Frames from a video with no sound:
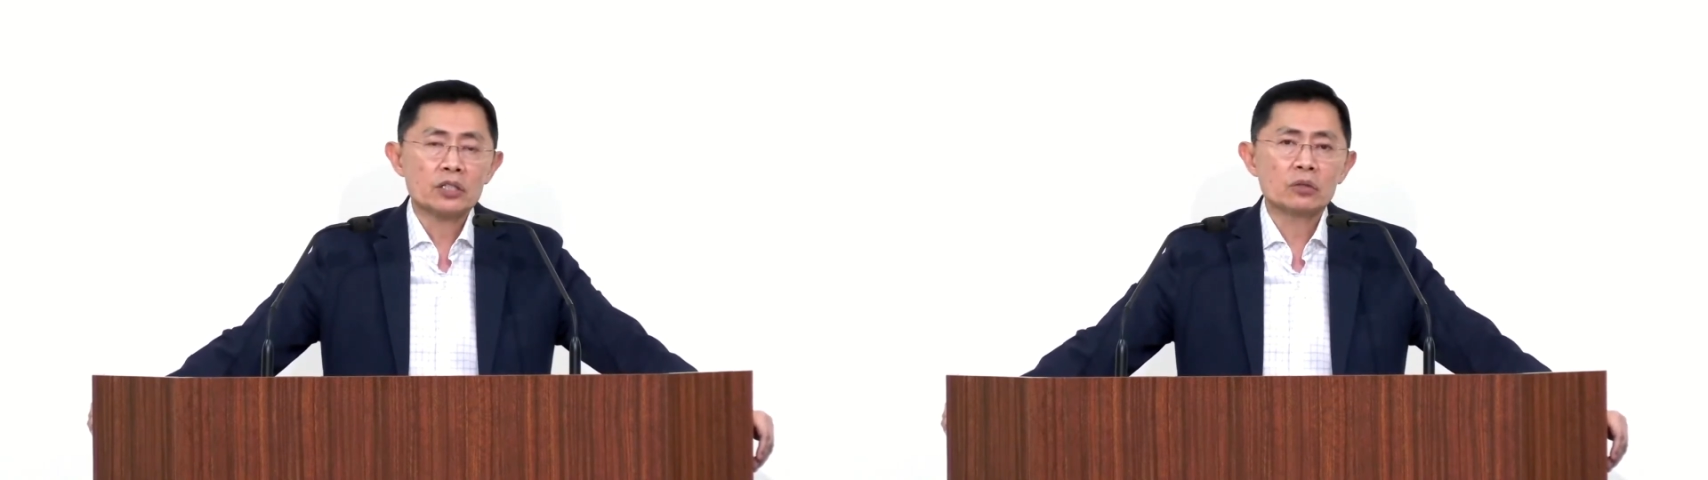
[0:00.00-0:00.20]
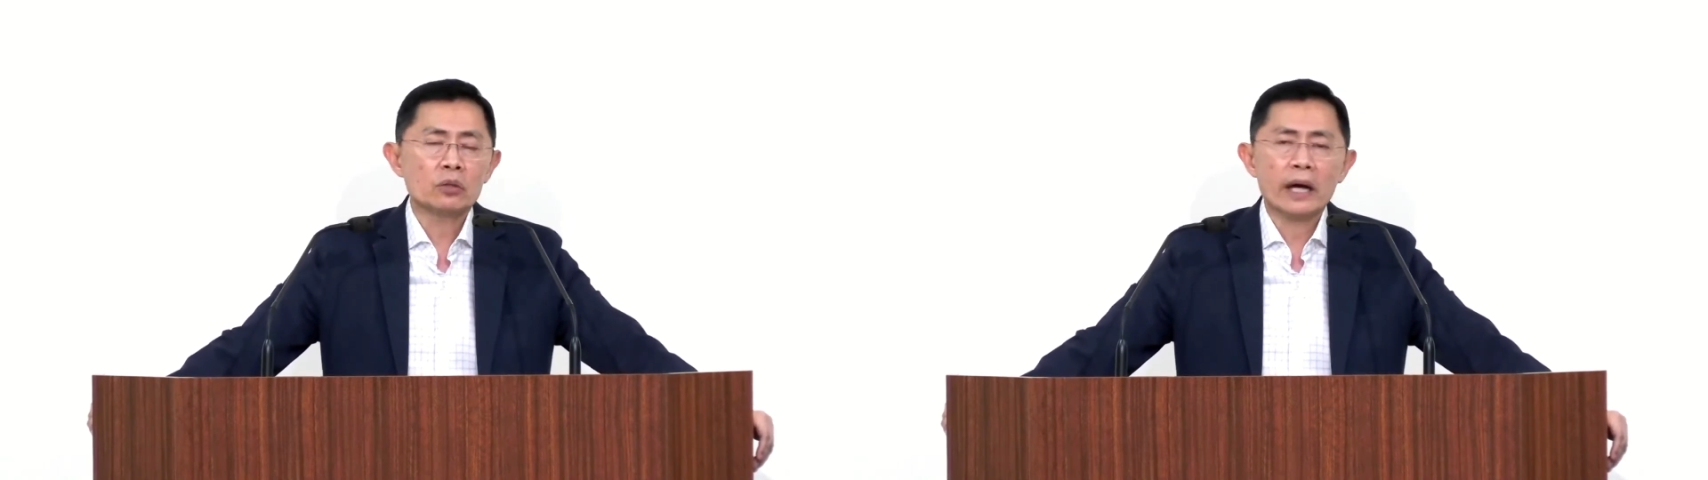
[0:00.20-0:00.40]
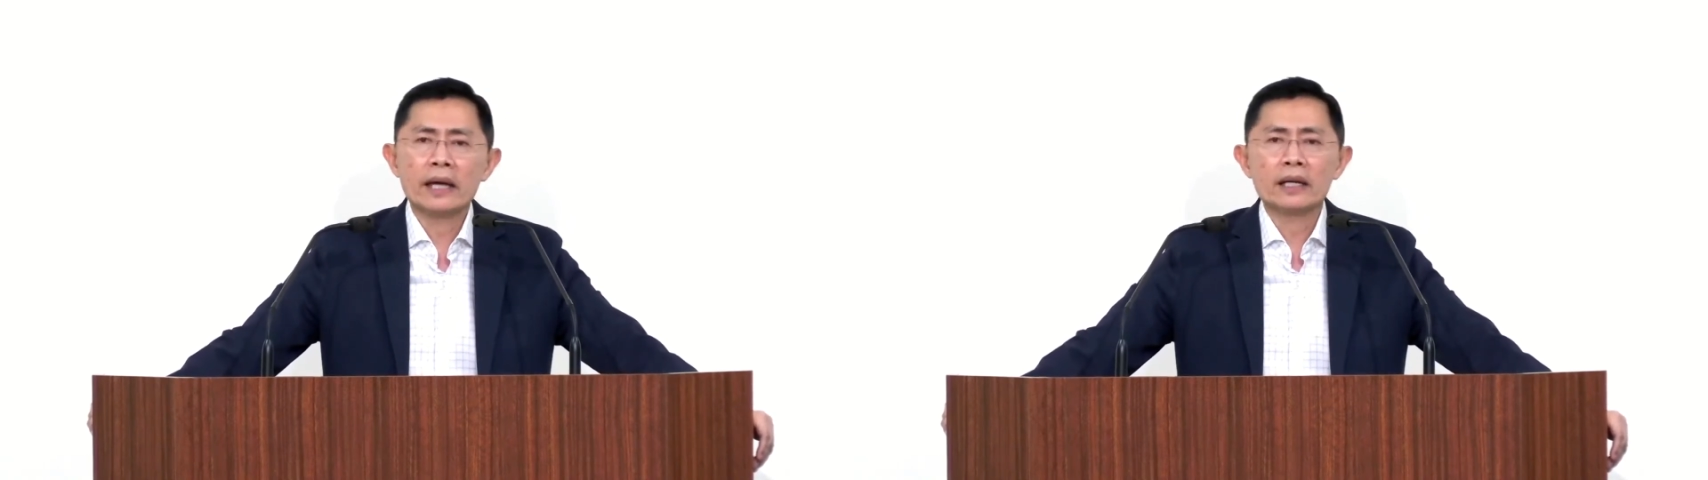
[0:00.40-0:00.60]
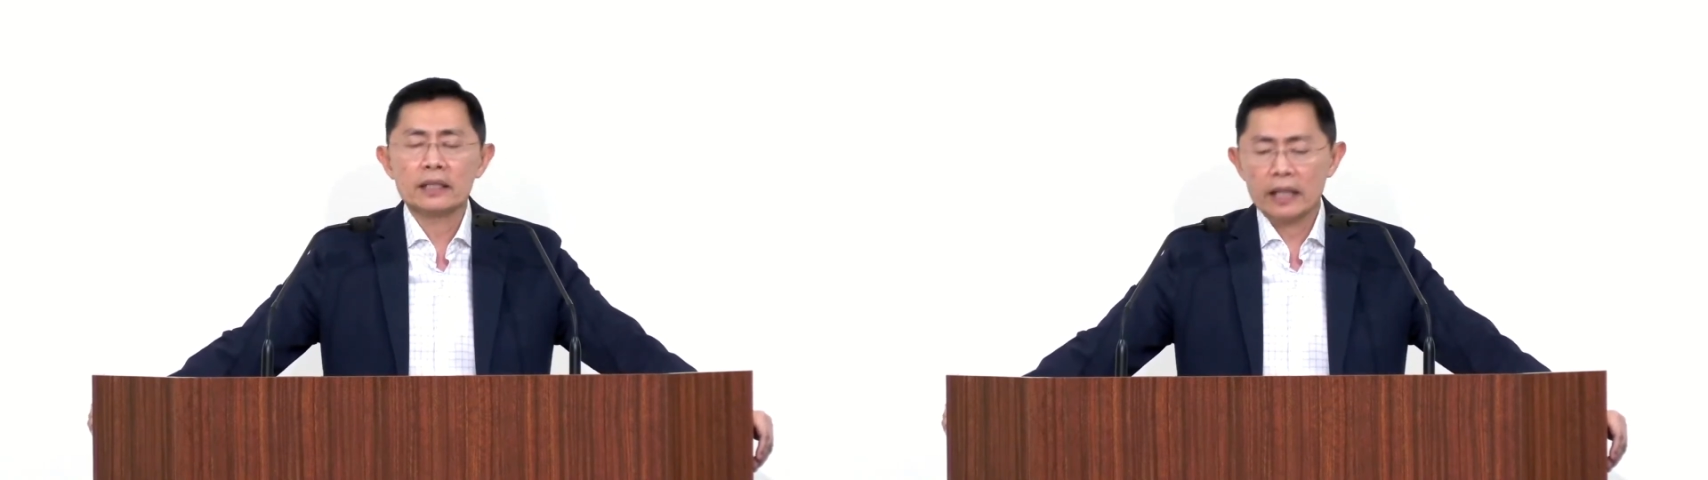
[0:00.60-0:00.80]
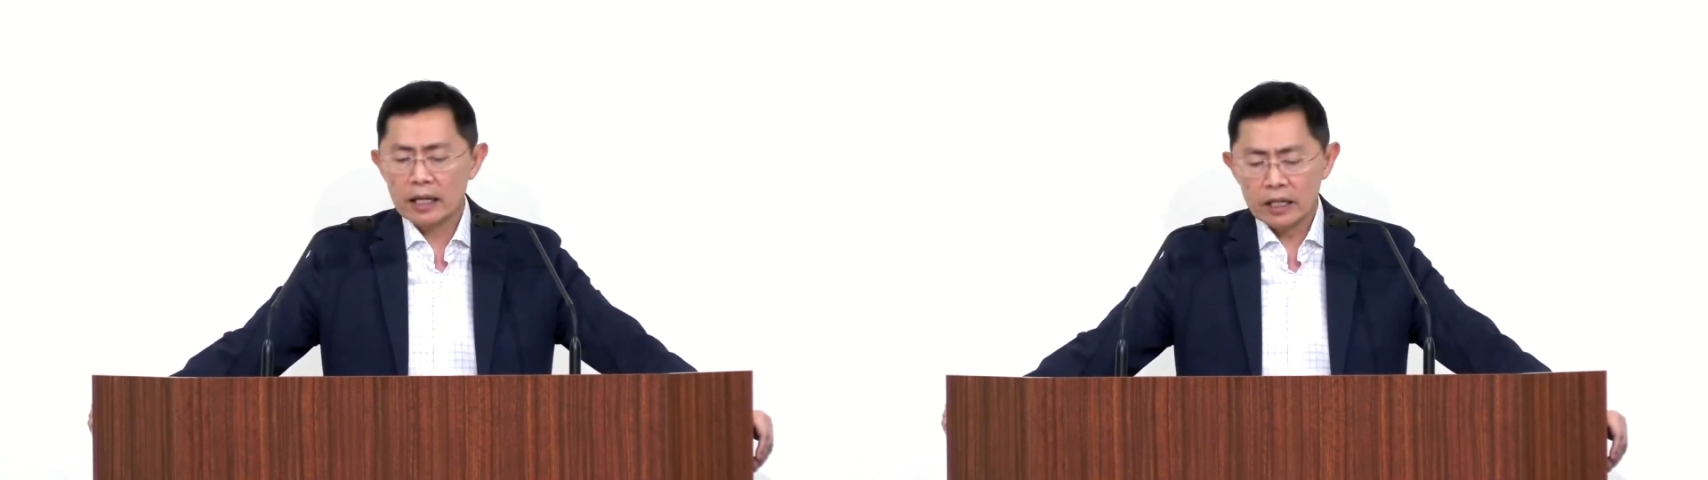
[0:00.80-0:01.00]
There's no
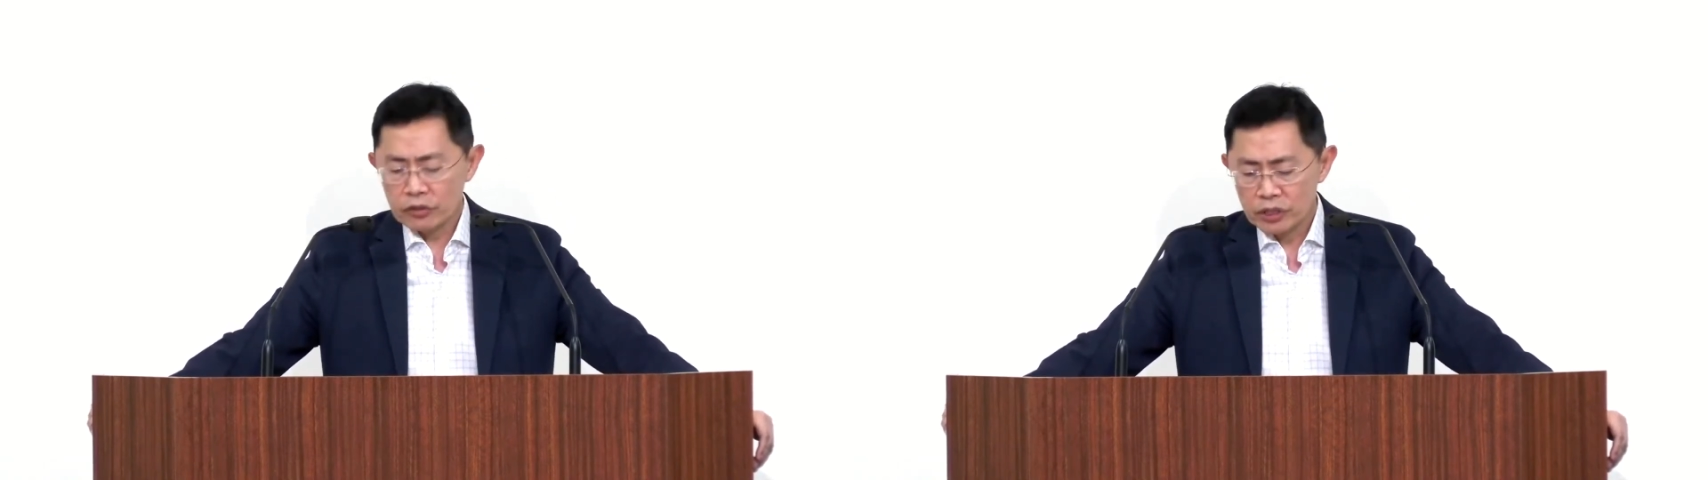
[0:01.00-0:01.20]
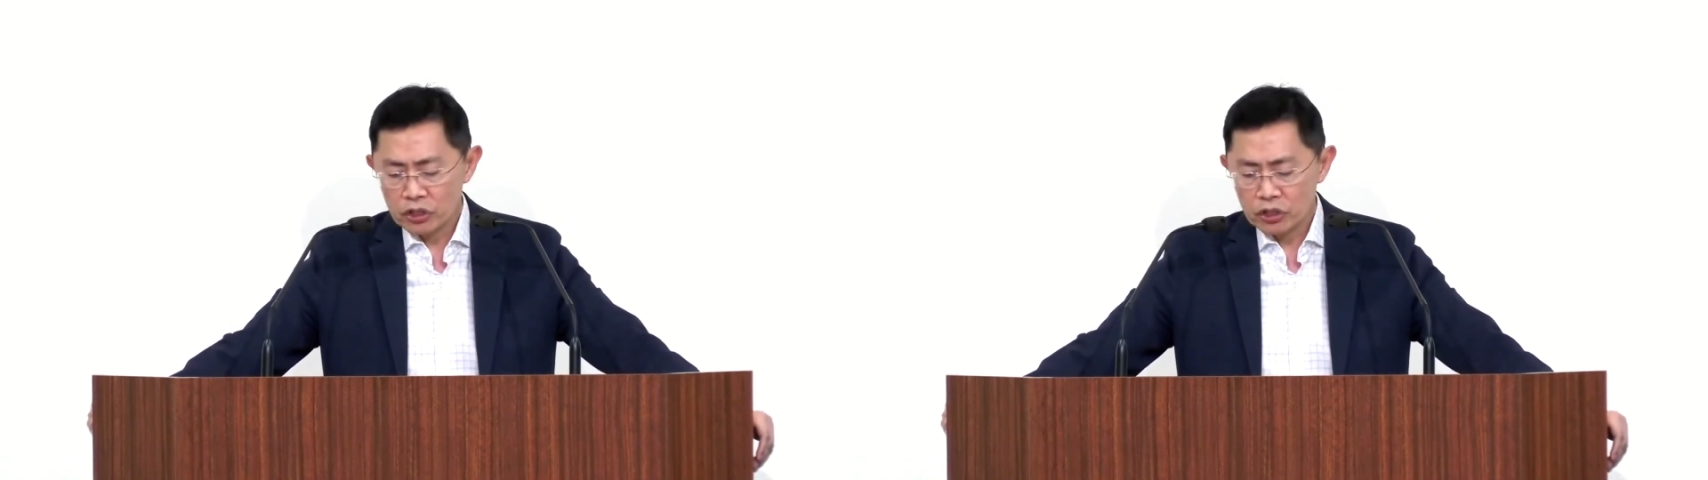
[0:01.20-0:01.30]
then the